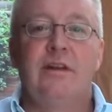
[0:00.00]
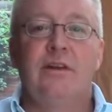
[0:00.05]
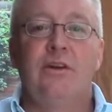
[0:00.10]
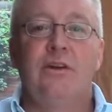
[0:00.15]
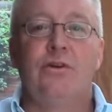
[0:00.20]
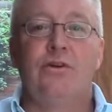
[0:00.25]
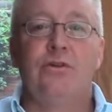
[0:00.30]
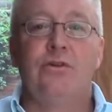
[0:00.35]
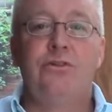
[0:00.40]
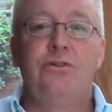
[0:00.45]

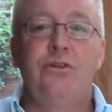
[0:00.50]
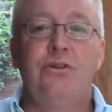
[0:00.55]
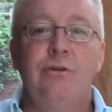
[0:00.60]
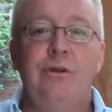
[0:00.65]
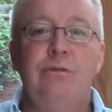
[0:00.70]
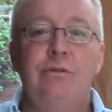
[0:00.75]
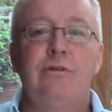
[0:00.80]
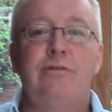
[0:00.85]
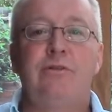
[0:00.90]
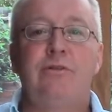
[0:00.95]
called
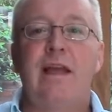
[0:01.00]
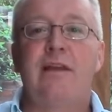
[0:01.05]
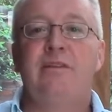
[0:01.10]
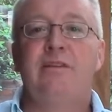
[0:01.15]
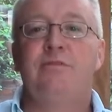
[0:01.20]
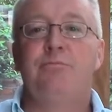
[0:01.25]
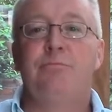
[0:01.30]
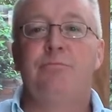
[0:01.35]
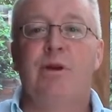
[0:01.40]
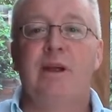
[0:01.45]
Doing
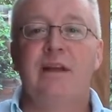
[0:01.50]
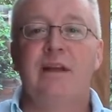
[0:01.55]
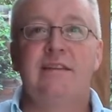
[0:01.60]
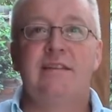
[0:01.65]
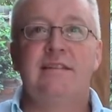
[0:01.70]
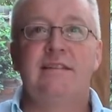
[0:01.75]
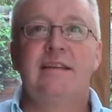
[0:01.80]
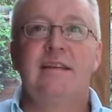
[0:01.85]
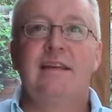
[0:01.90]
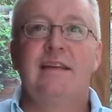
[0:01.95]
Reflective
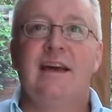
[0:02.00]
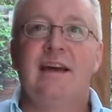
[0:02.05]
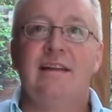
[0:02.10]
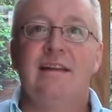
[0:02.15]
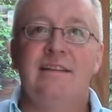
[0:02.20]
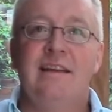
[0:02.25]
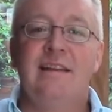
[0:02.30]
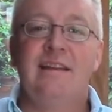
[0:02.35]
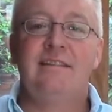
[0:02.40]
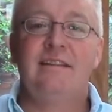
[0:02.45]
Practice, a
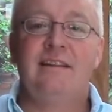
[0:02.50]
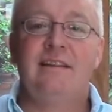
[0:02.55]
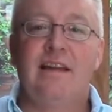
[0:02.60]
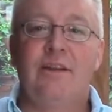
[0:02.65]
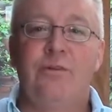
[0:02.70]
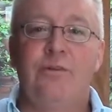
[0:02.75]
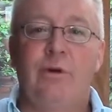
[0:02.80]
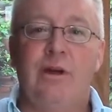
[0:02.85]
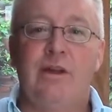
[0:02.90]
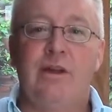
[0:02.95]

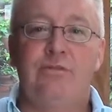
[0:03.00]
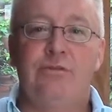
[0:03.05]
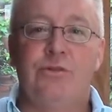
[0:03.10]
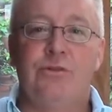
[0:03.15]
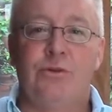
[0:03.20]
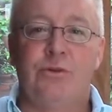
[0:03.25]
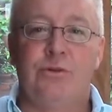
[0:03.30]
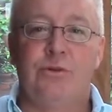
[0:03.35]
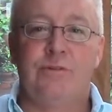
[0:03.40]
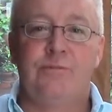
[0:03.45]
Data-Led Way
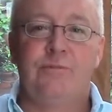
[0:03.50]
Forward.